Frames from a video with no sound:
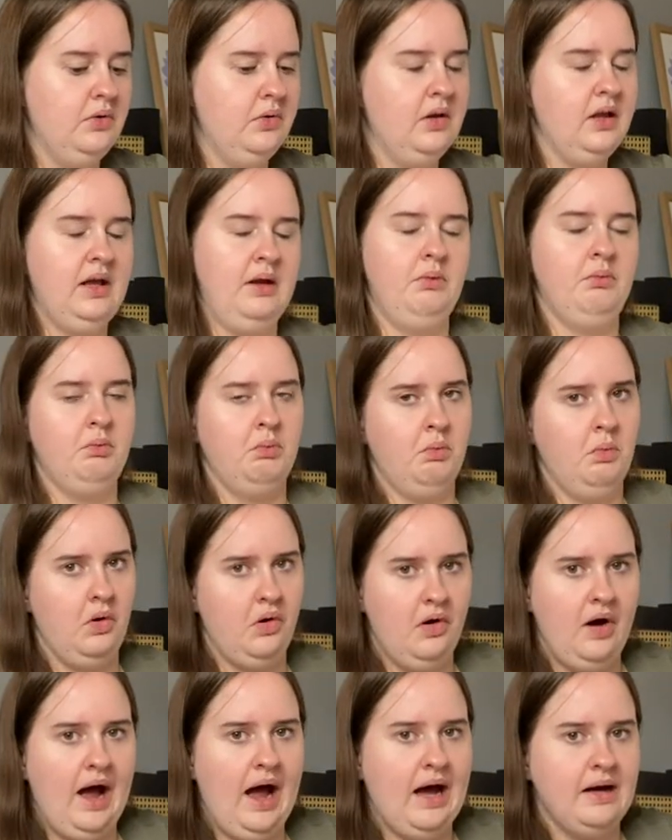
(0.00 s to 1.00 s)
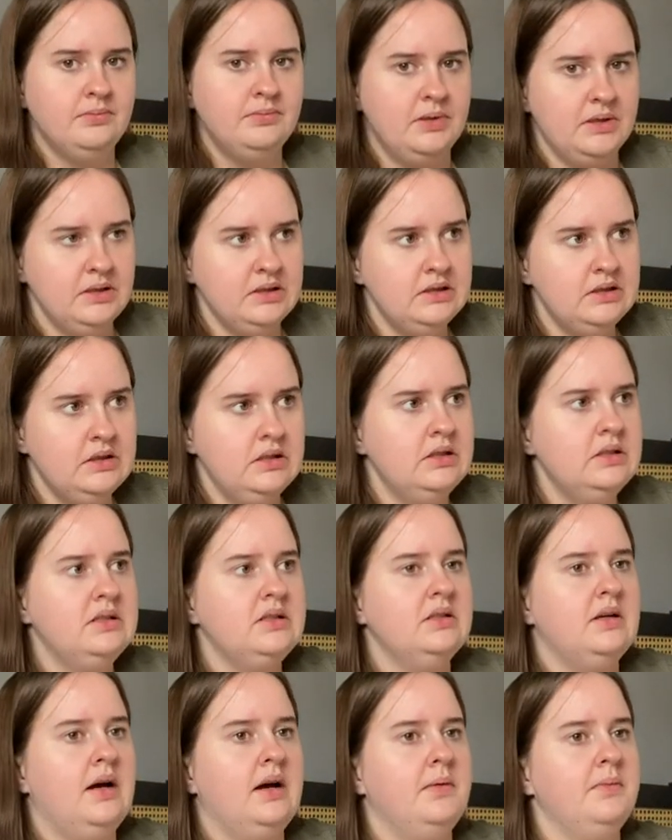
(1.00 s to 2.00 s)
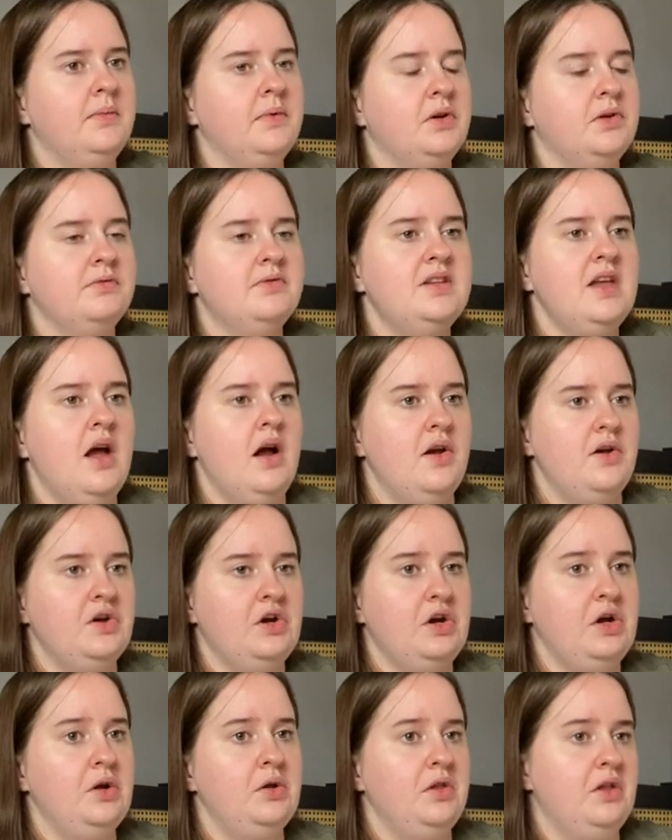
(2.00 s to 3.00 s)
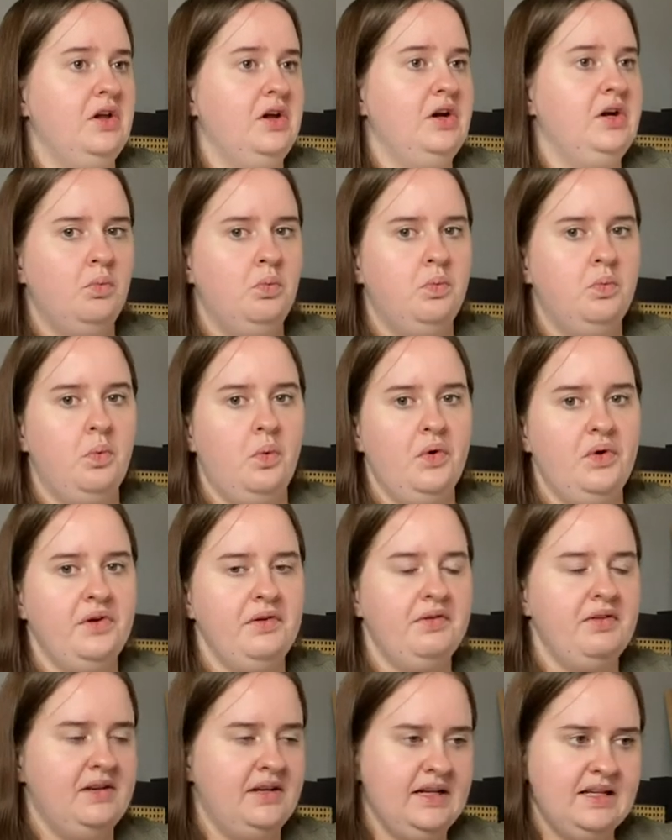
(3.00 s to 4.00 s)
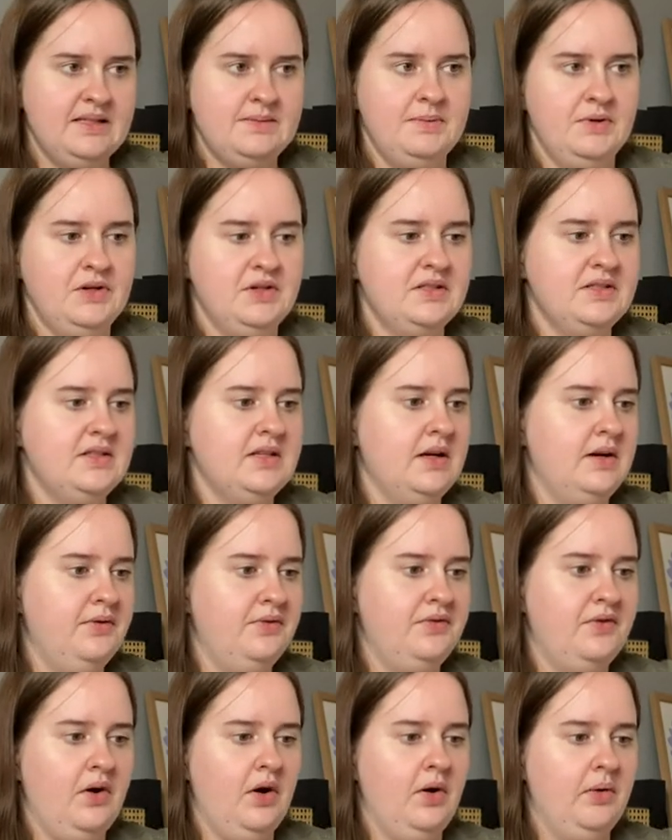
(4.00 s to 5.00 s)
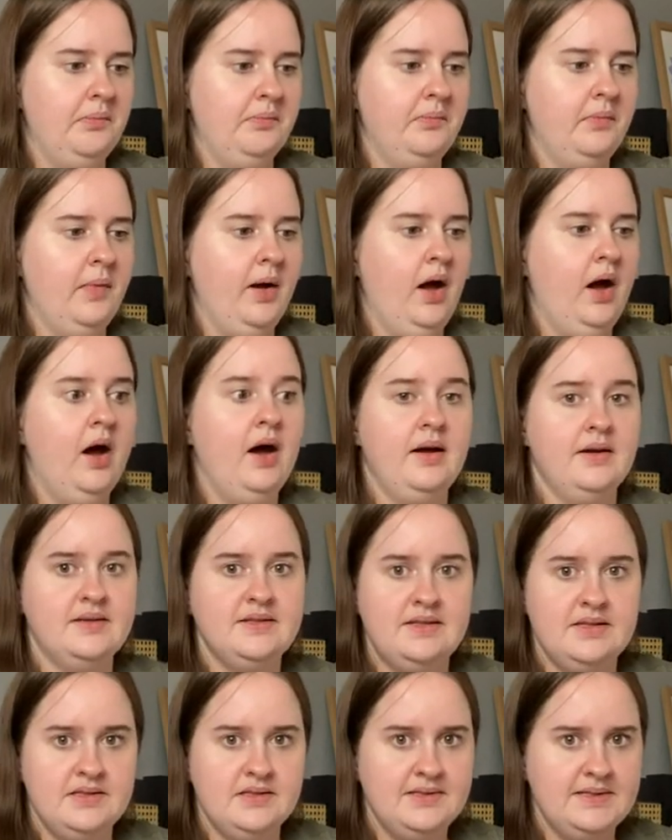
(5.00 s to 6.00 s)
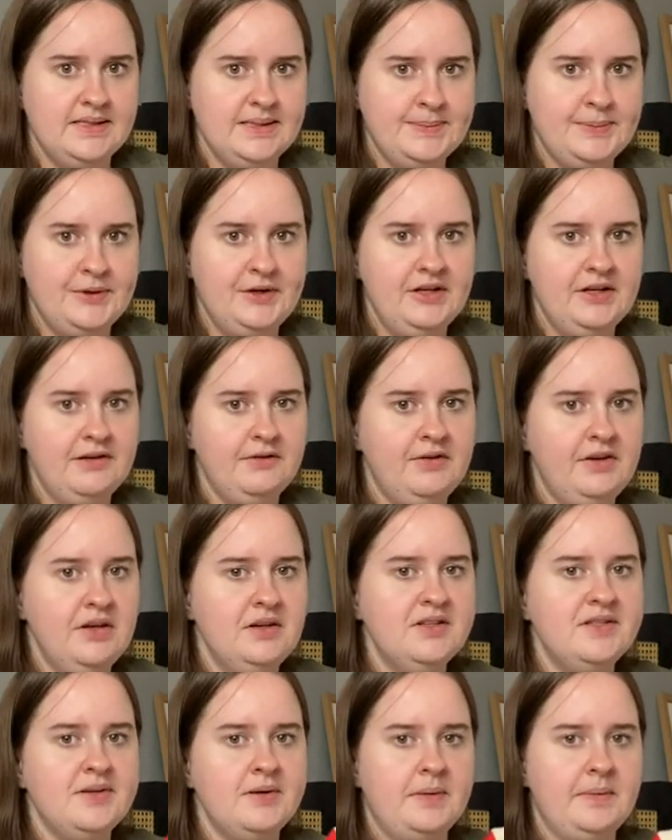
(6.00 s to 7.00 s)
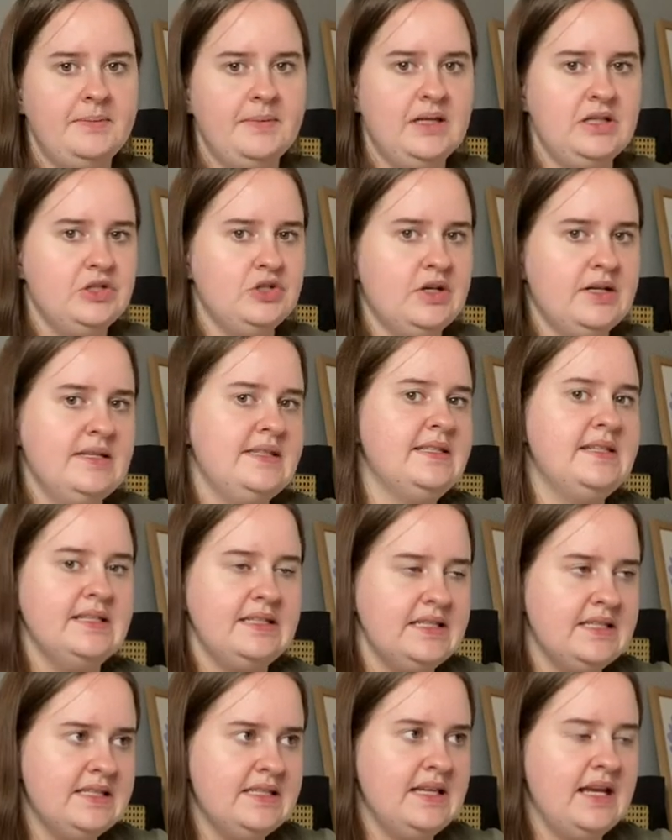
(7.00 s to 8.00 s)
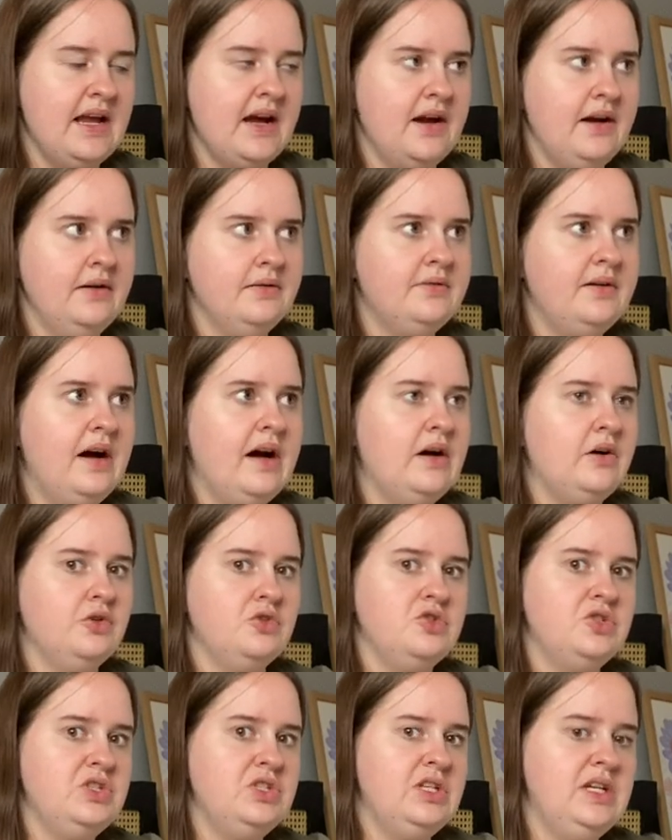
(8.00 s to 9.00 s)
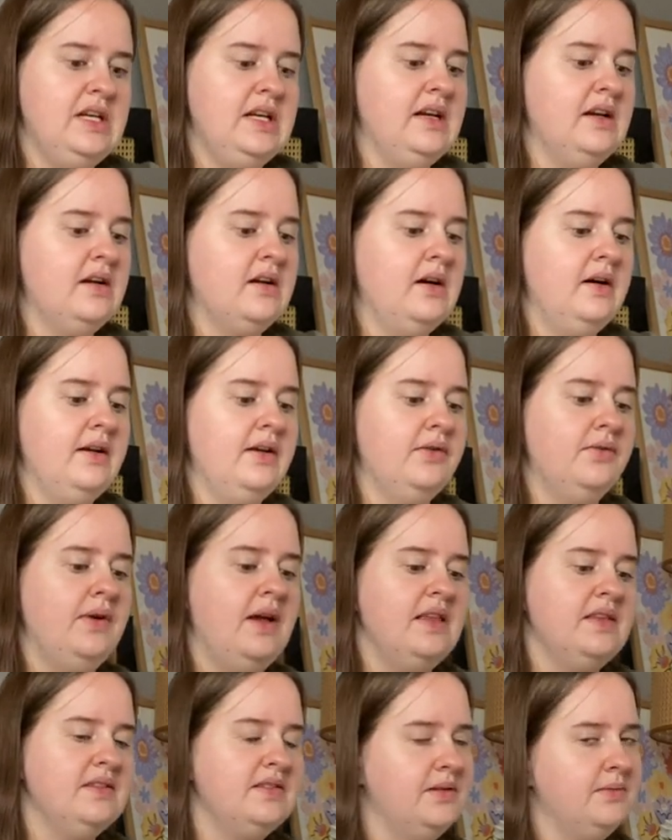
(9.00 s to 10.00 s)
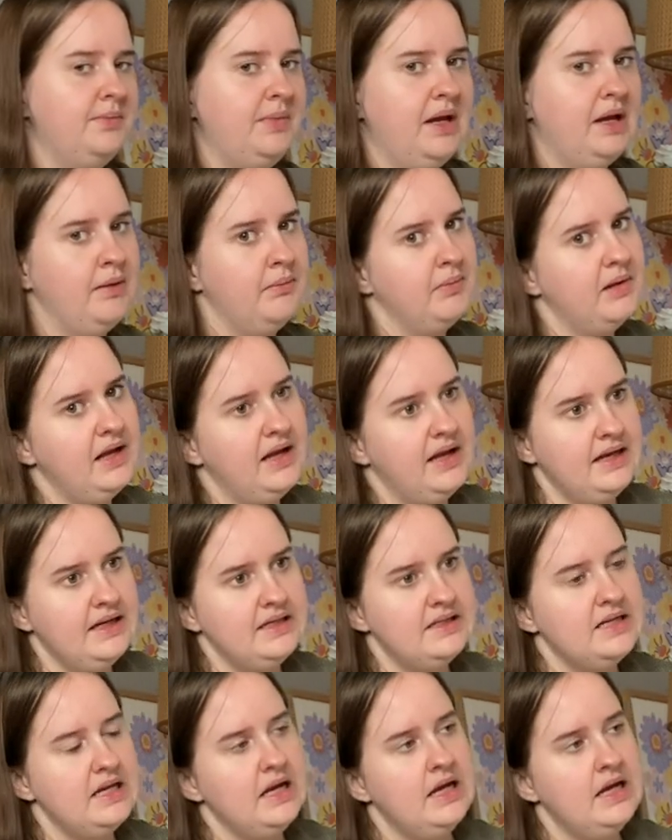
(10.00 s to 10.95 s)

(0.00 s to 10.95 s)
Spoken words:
like what happens, and obviously I know that one of the next books are from her sister's point of view, so I'm interested to see kind of how she kind of ends up being played,